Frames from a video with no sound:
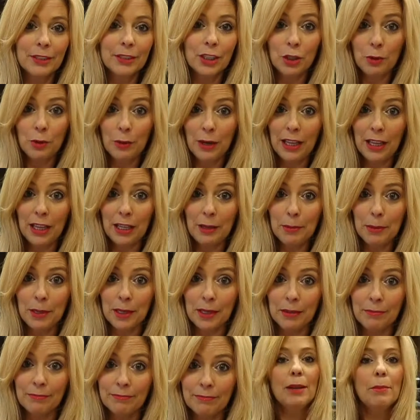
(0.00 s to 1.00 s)

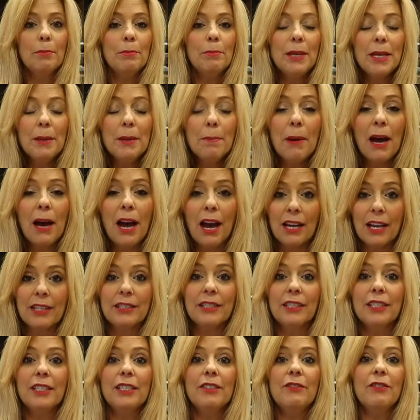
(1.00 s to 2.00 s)
QLAB. Be
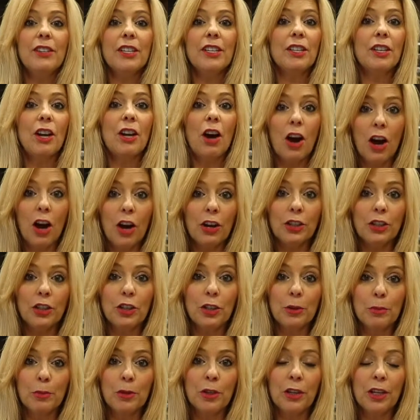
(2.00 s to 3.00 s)
positive in all your
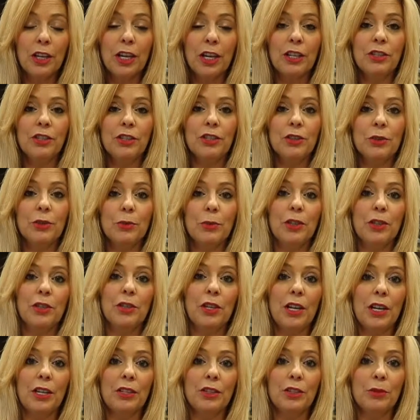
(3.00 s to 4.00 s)
communications with your
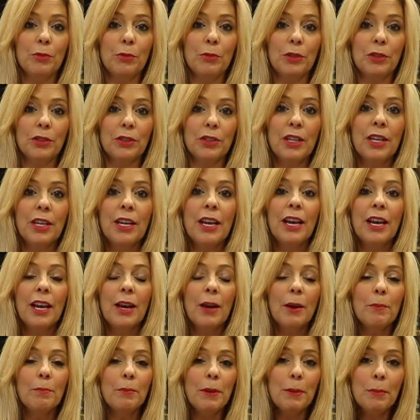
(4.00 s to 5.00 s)
customers.
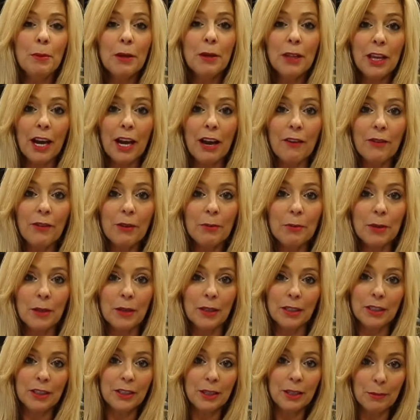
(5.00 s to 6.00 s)
People laugh at me
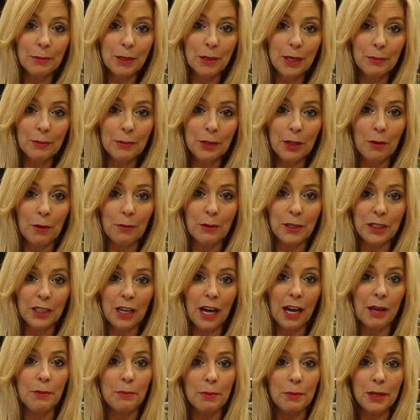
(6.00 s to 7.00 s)
because sometimes I'll be
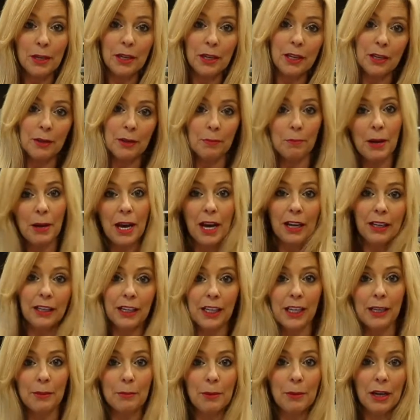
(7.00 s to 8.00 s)
typing back
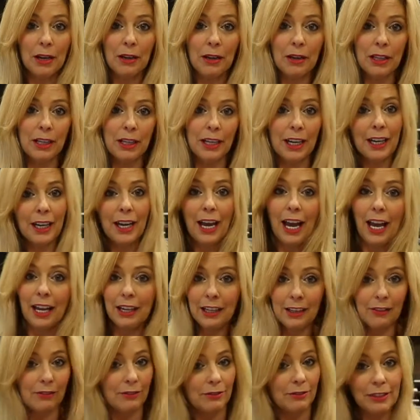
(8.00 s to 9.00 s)
an email and I kind
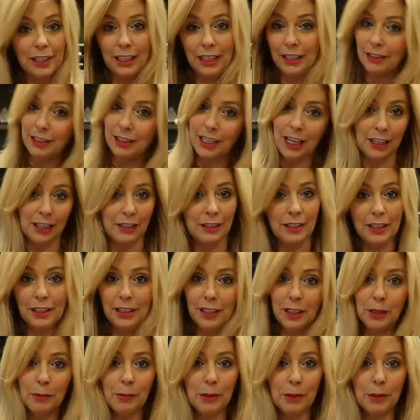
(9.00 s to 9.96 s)
of like dance a little